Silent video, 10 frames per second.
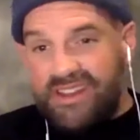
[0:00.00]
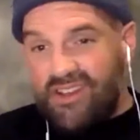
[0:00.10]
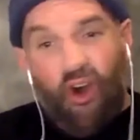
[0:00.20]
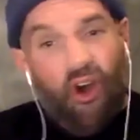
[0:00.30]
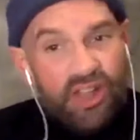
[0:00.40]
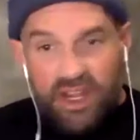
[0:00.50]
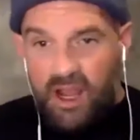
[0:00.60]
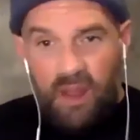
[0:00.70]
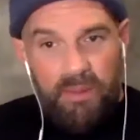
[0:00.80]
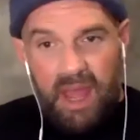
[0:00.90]
it's all
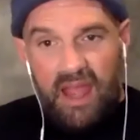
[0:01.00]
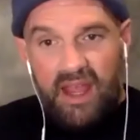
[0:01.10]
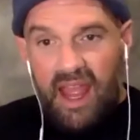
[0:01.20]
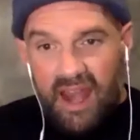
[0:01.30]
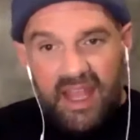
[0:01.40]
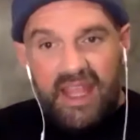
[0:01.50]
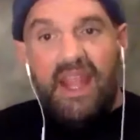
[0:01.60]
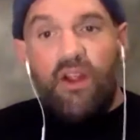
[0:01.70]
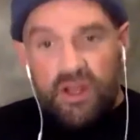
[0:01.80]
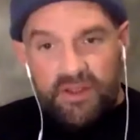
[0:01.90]
gonna come back and i
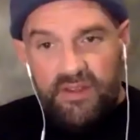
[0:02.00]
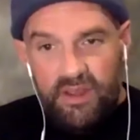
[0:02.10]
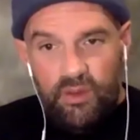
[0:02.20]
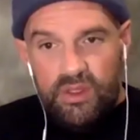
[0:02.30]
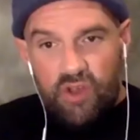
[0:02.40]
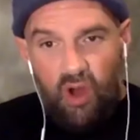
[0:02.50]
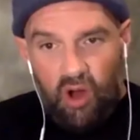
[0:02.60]
guarantee you it's